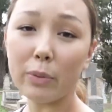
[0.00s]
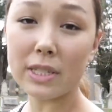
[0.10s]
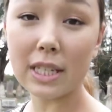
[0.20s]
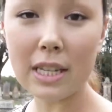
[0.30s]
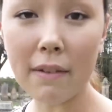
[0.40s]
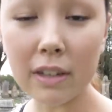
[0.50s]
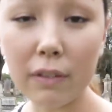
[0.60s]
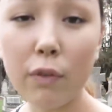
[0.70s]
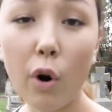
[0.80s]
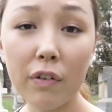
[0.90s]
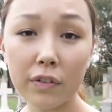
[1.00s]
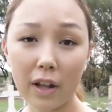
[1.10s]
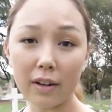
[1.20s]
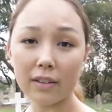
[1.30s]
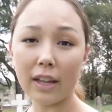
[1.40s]
it was the 74
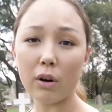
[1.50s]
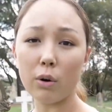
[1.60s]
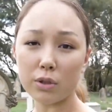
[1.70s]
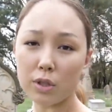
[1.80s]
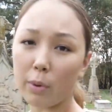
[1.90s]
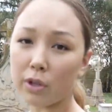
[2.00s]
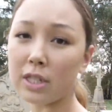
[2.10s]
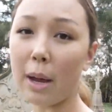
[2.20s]
flood that caused the most